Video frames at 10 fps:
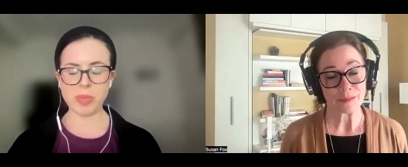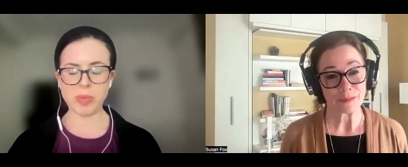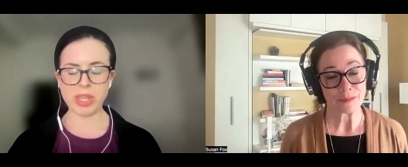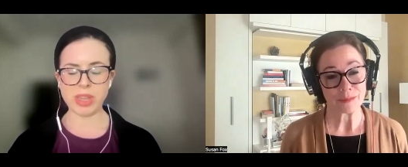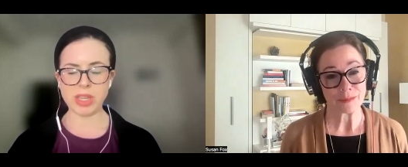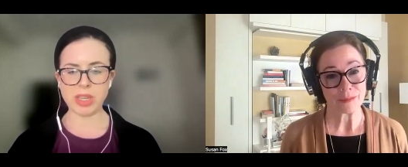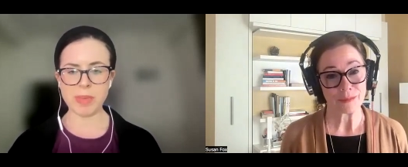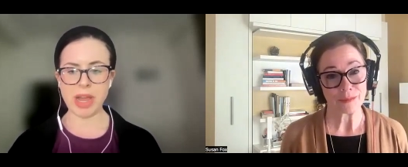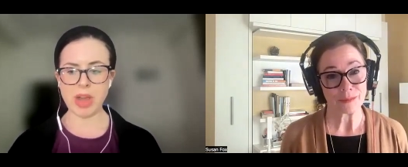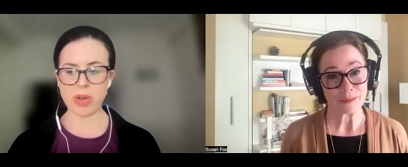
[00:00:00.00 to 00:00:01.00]
Speaker 1: when we think
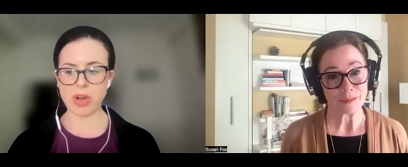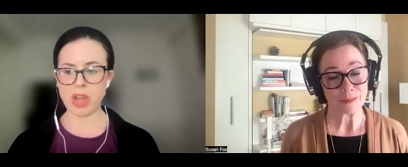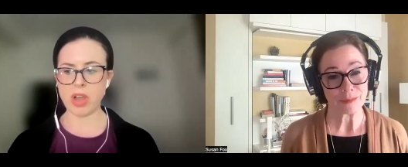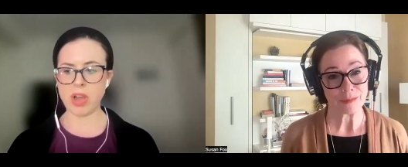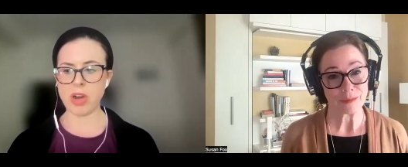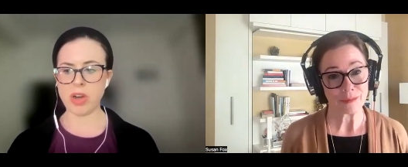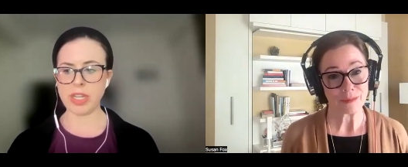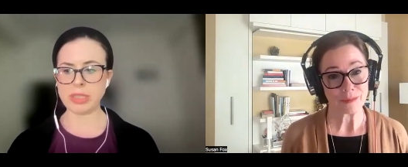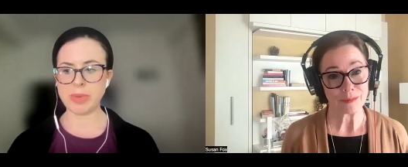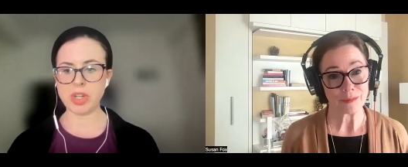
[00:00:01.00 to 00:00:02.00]
about our
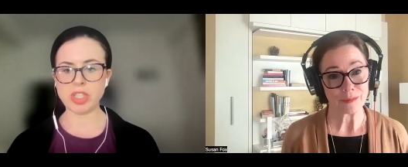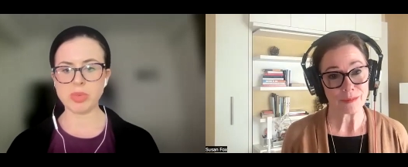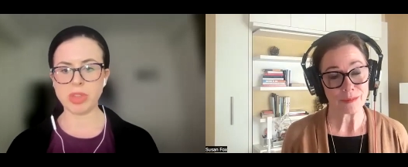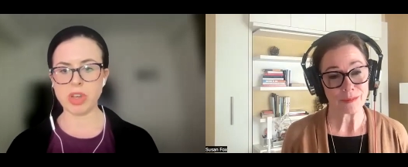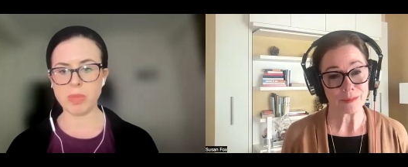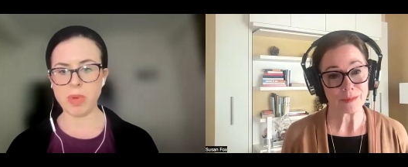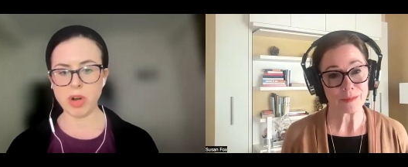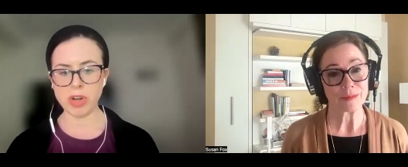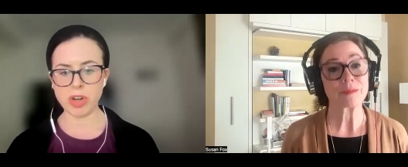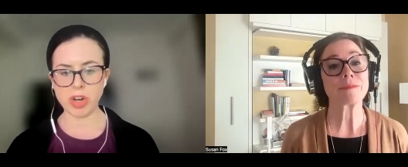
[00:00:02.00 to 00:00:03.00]
experience with our
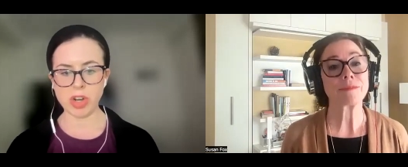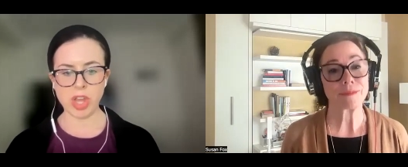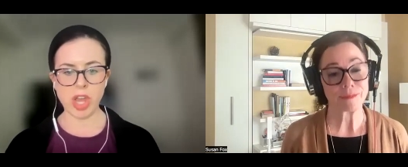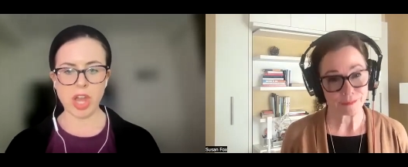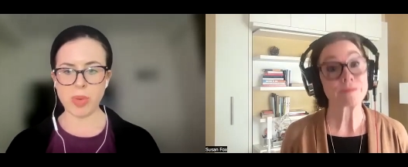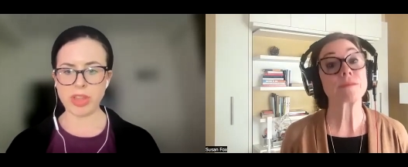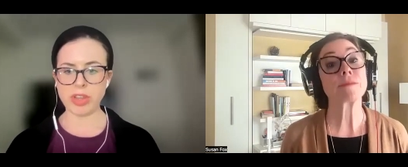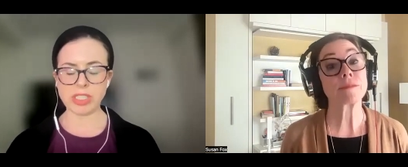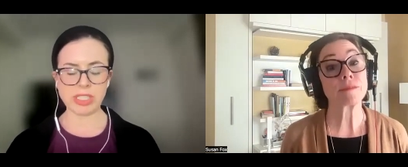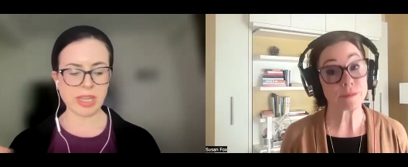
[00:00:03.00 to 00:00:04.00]
partner,
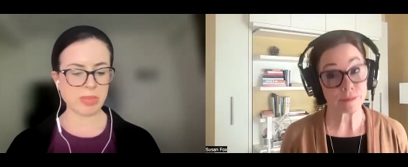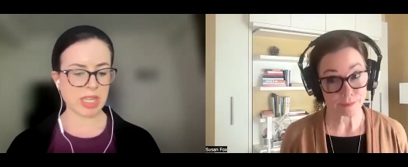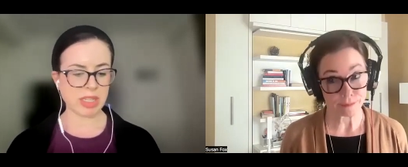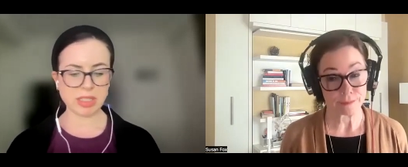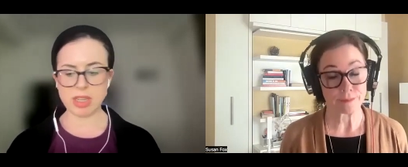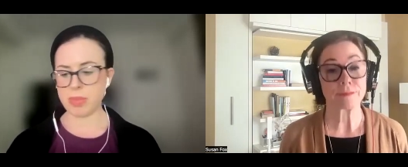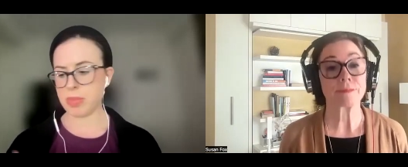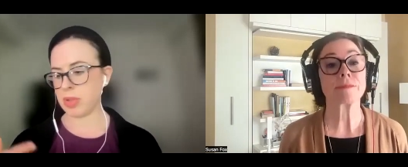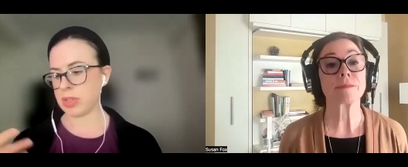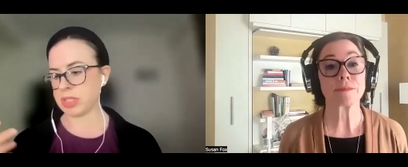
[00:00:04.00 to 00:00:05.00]
whether same-sex
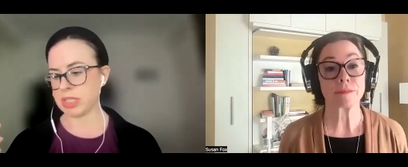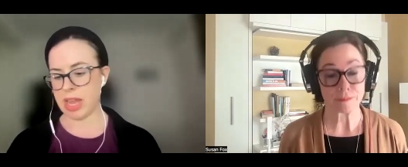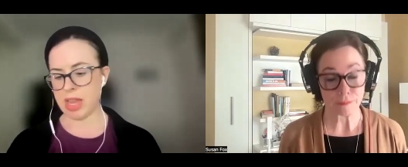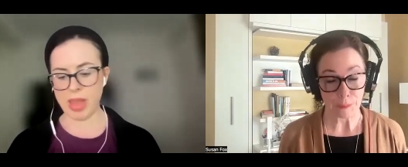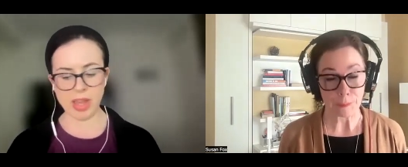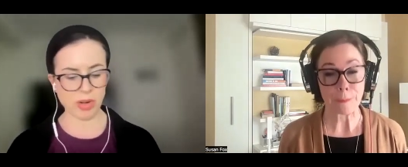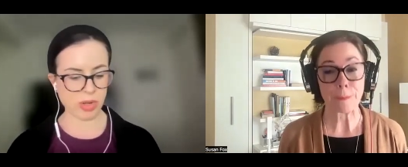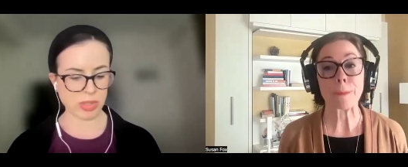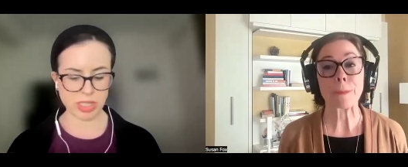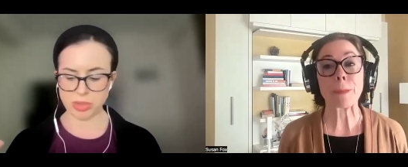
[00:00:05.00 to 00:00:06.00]
couples,
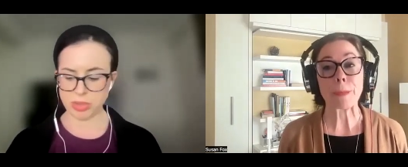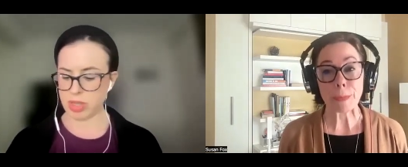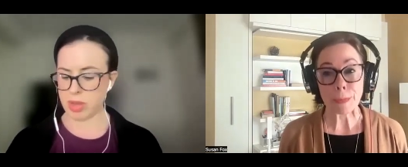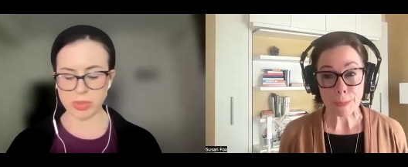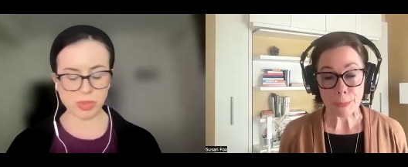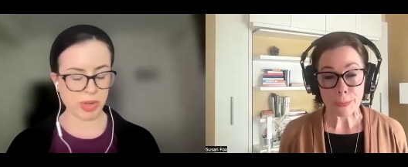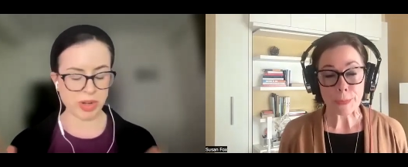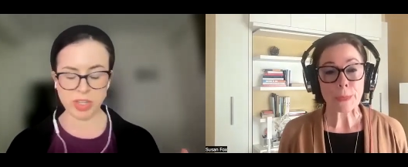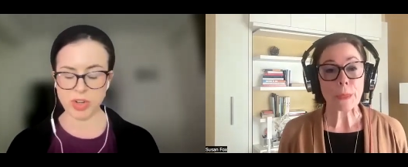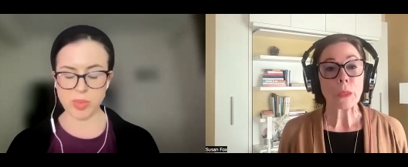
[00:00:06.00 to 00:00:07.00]
heterosexual couples, what,
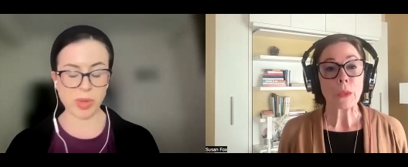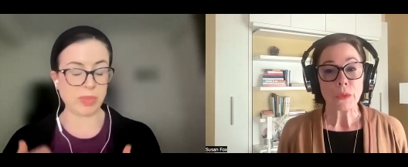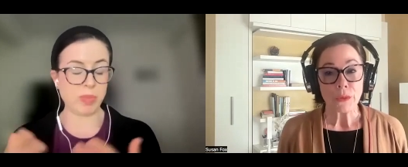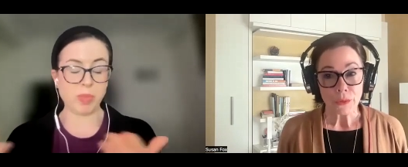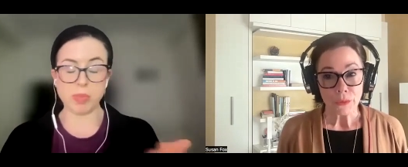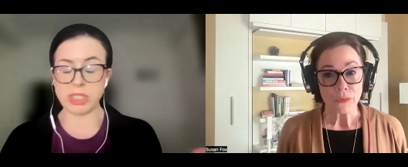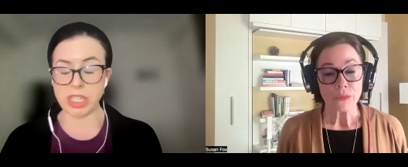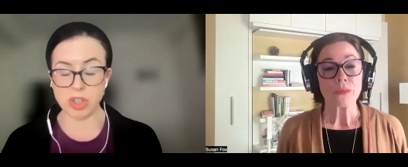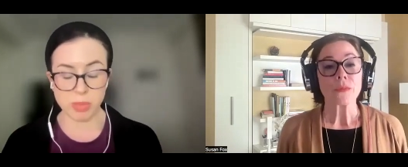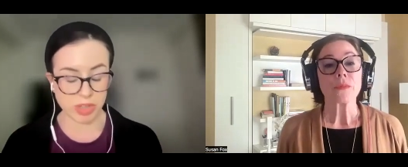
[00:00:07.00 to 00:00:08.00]
you know, what
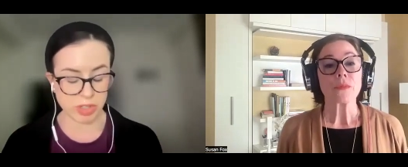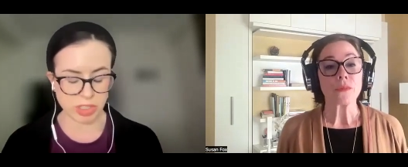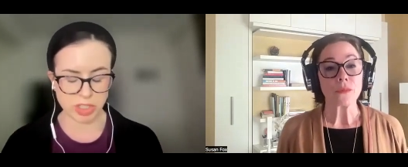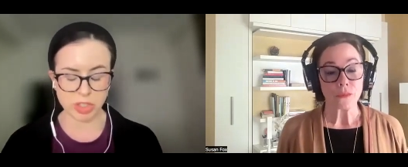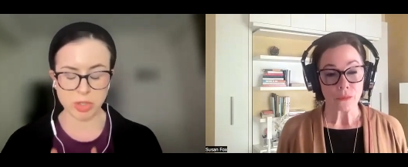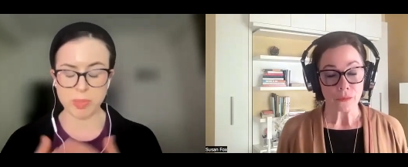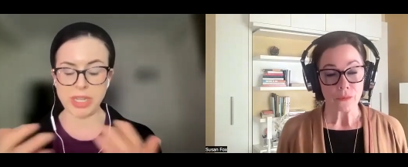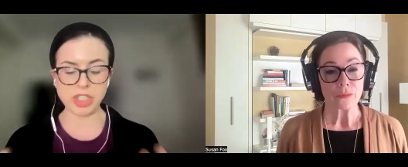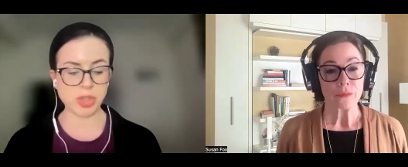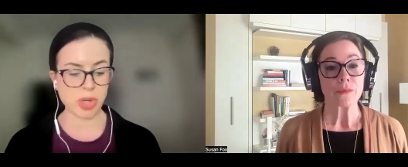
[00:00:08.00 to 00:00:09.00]
single mothers
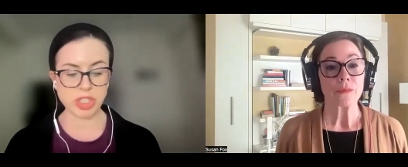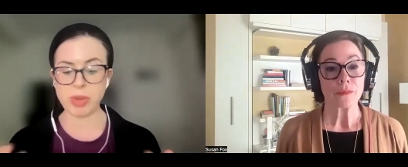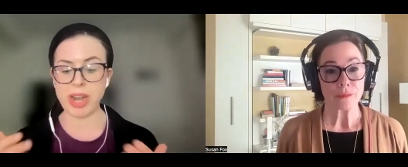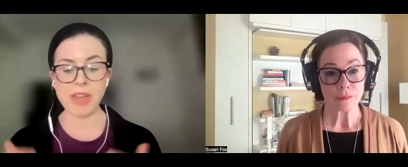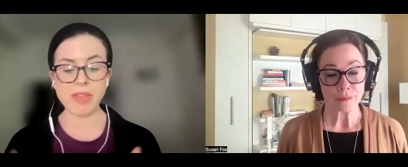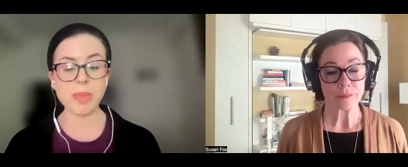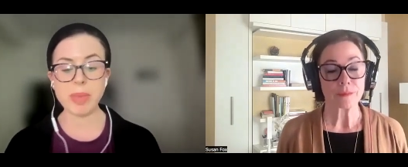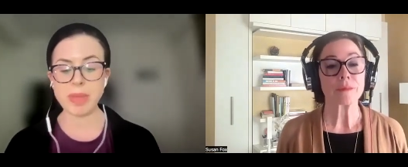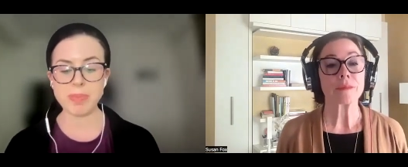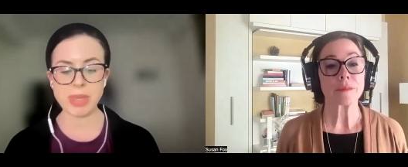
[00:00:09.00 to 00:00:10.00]
by choice, whatever it
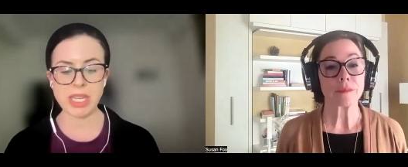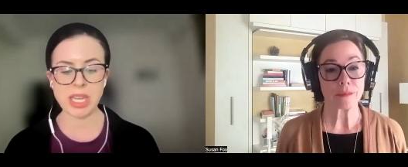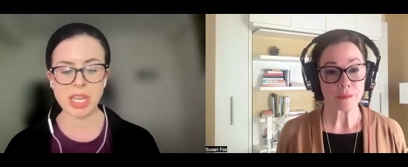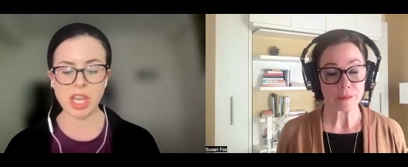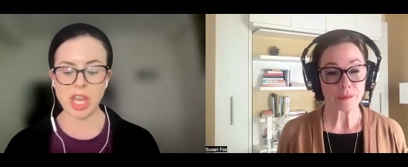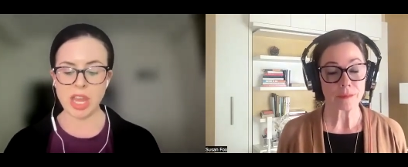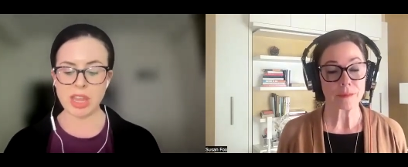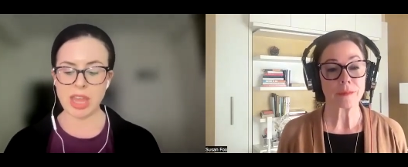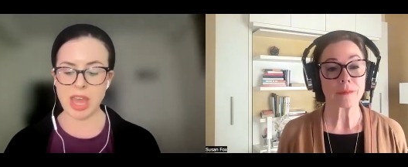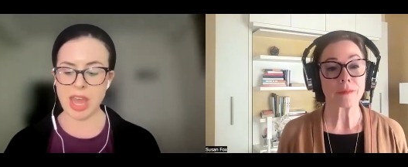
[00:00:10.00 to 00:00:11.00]
might be,
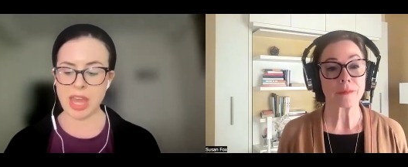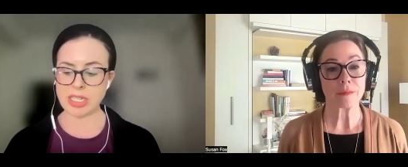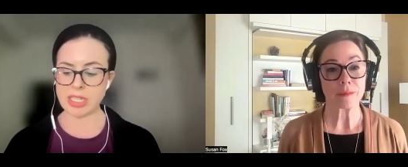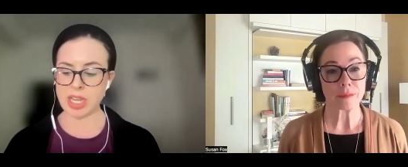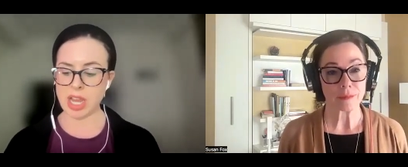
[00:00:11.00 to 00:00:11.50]
that